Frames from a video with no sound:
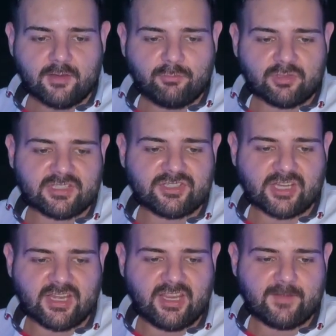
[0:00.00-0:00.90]

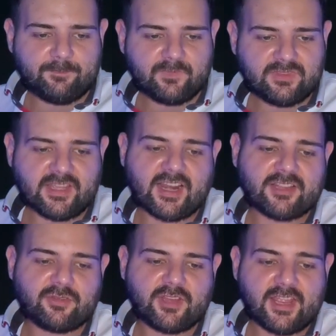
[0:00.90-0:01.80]
mutagenic,
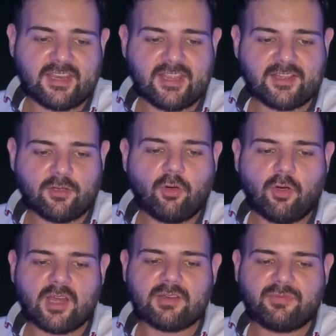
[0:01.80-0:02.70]
teratogenic,
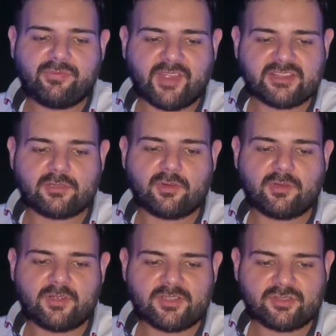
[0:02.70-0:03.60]
or
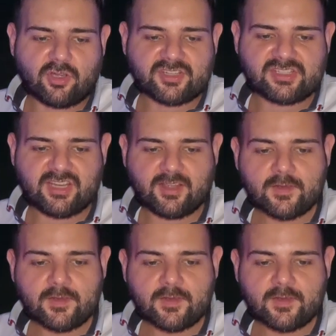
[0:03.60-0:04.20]
phytotoxic.